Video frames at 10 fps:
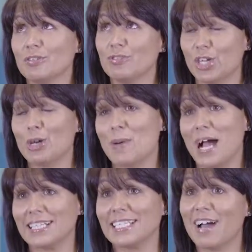
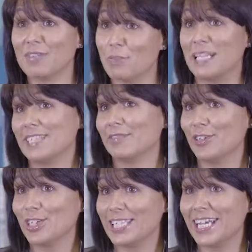turbines have the basic
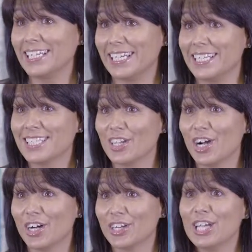first aid kits
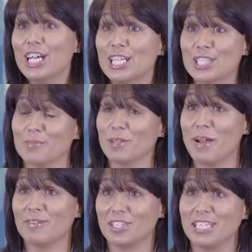on, some of them
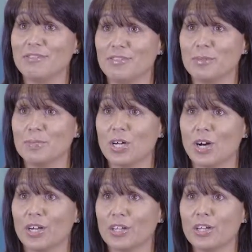have defibs
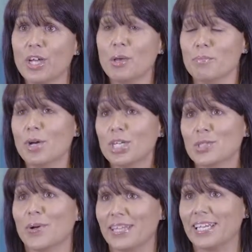on. Maersk
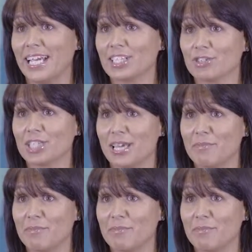went that extra step